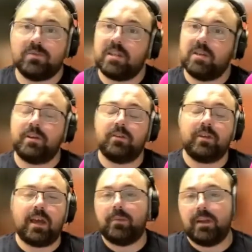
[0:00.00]
obviously, we don't
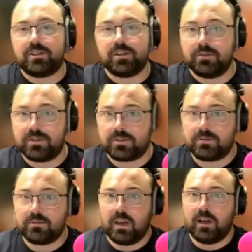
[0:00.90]
get many
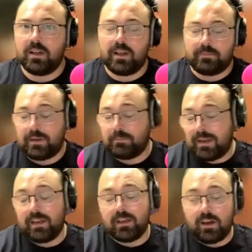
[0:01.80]
shows,
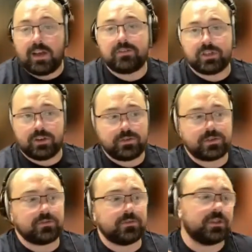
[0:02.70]
many live
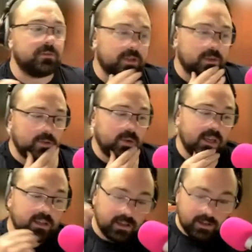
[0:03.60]
shows from the
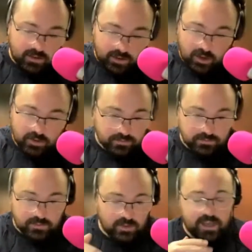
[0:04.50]
WWE
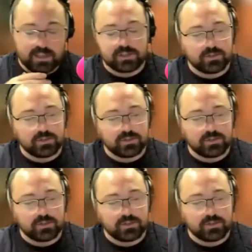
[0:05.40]
on UK